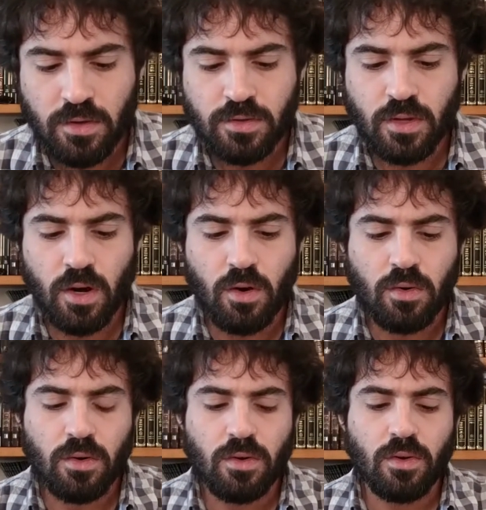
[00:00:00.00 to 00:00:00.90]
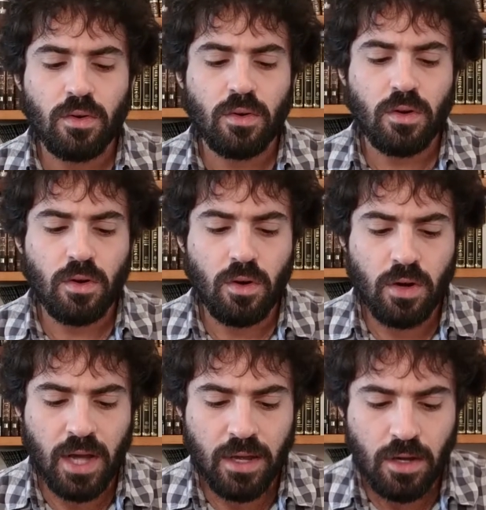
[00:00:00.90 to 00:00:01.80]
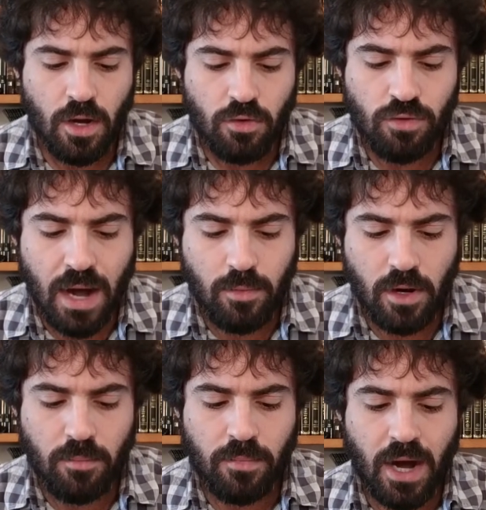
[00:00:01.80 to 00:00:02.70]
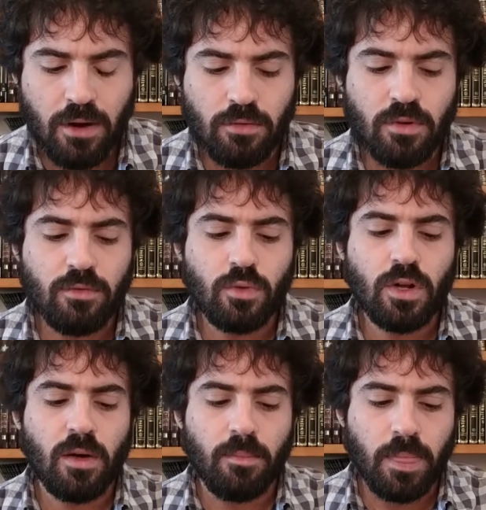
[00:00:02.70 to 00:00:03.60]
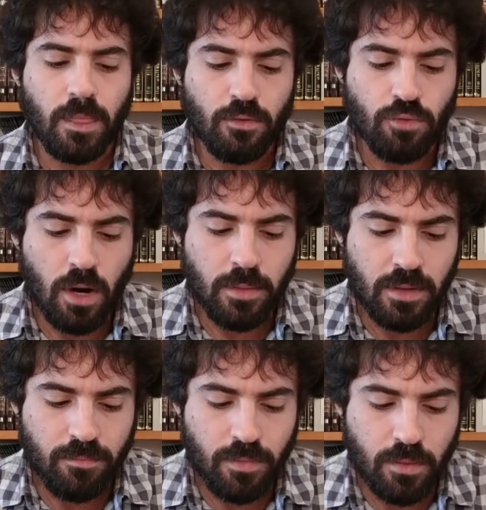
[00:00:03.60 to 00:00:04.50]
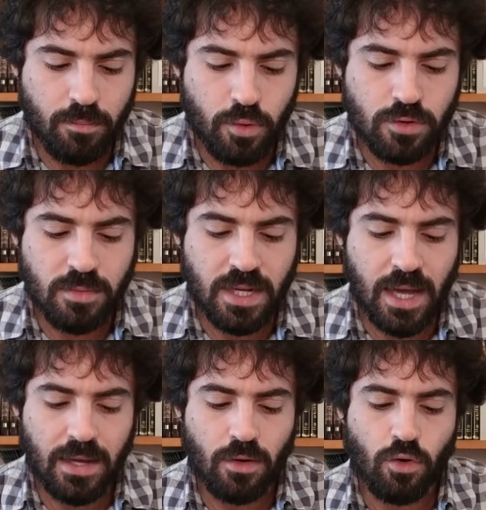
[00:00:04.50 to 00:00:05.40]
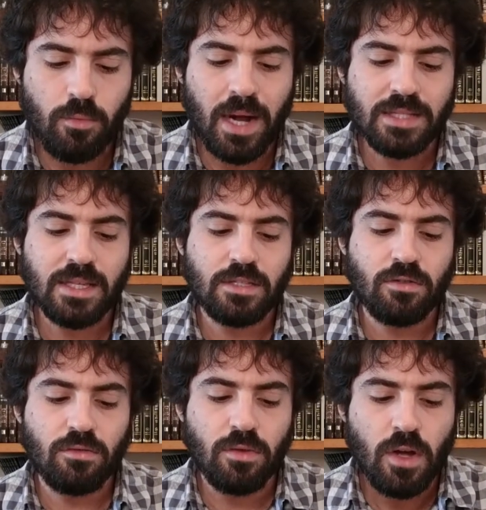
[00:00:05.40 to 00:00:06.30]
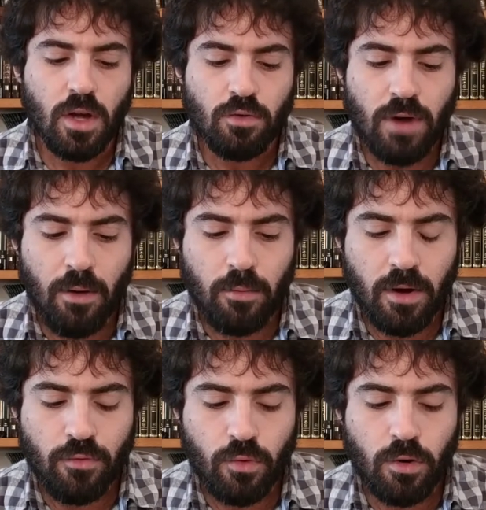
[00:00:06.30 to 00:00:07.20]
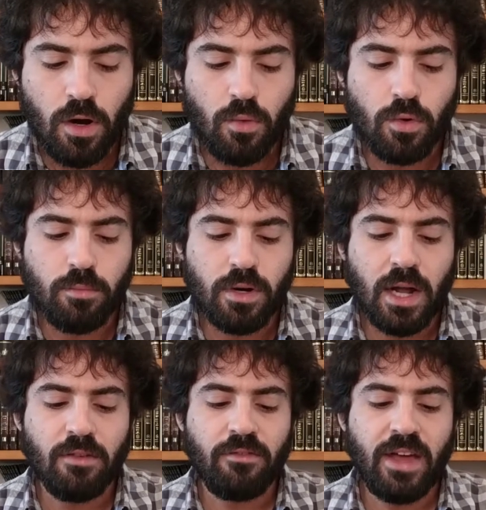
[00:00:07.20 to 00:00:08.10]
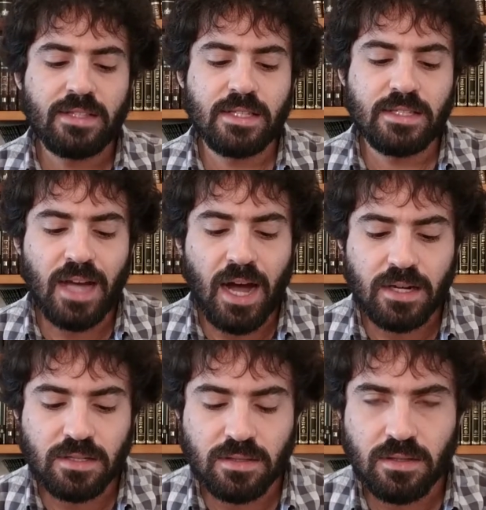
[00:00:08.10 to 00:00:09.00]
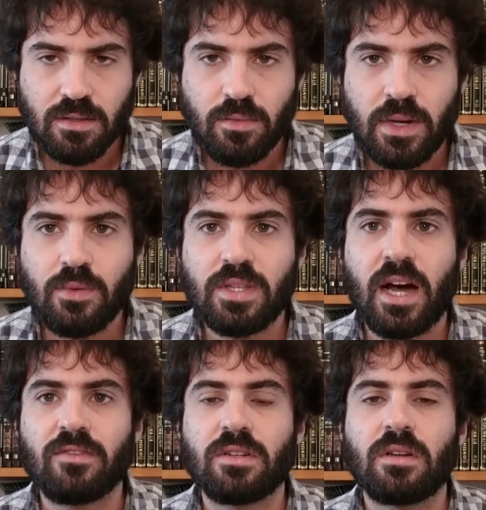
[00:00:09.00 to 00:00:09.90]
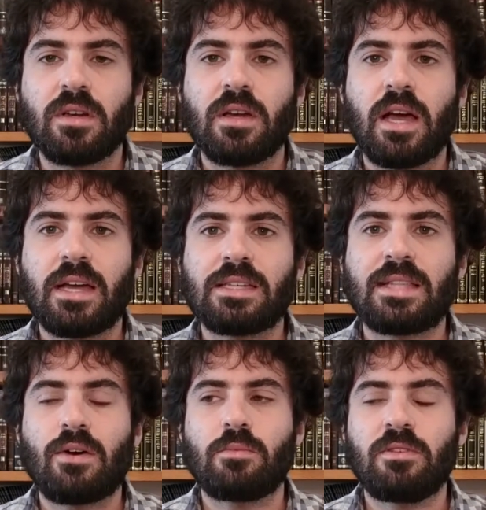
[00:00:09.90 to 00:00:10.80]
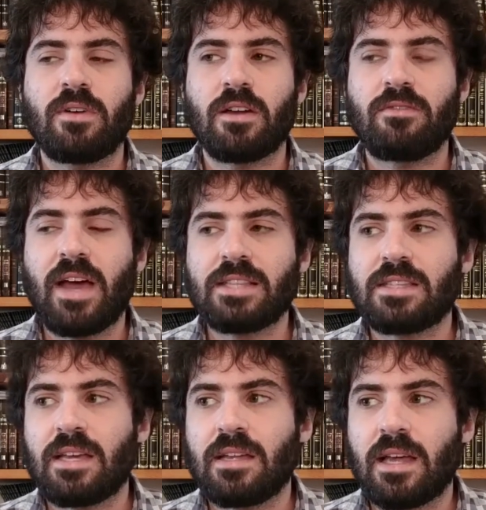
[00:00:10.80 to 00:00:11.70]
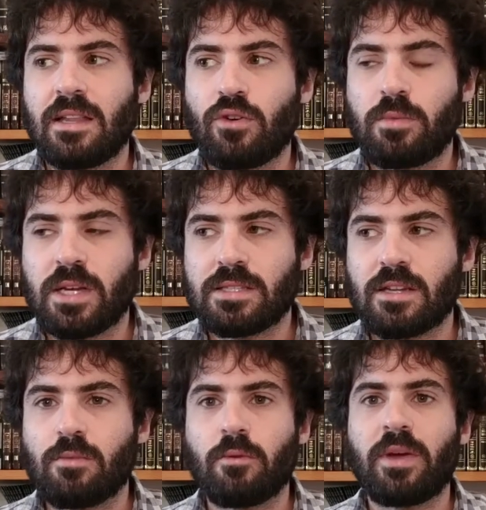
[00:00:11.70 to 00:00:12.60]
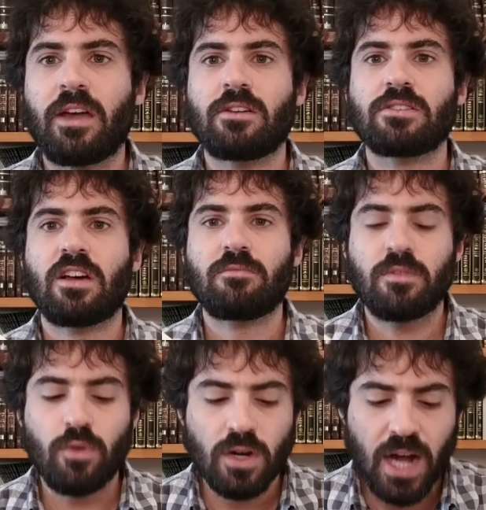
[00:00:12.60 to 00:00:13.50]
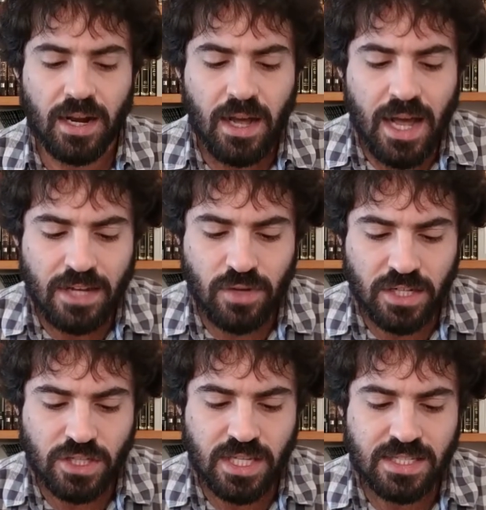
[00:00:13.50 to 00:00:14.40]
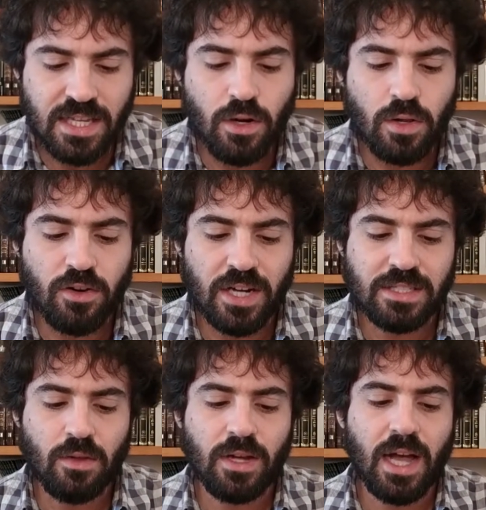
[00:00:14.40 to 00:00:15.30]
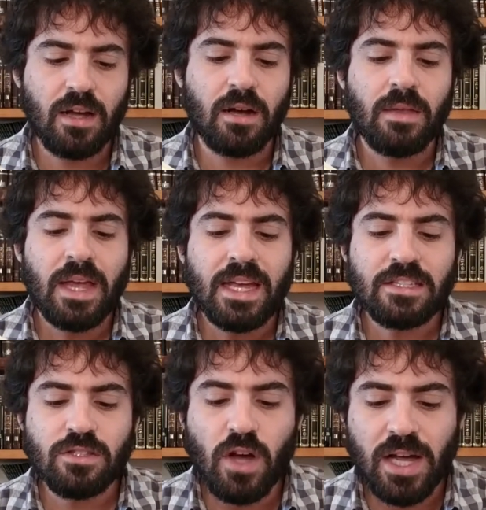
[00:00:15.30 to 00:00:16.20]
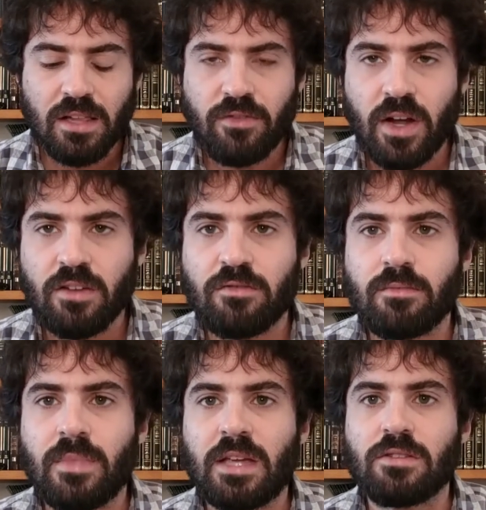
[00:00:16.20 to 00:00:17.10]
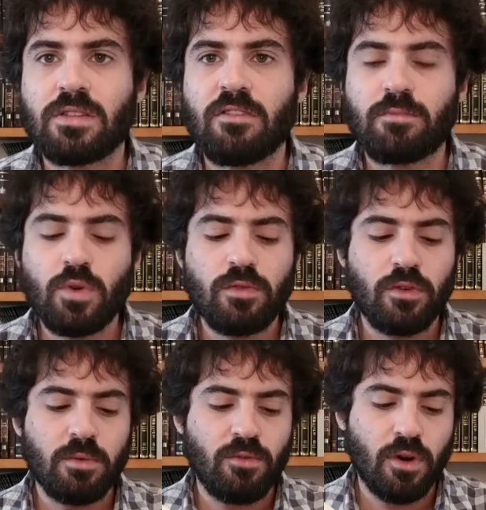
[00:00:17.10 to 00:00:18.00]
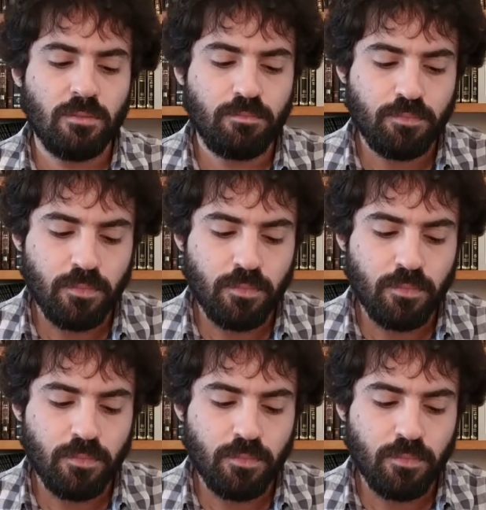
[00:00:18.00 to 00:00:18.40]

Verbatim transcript: So okay, Rabba by Ravuna Rami Puzmike umatzle. So Rabbi Barfuna would put on fancy socks when he would daven. I guess that would be very fancy, and they would be considered preparing yourself before God. As Rashi says, "He called the Make yourself beautiful before Him.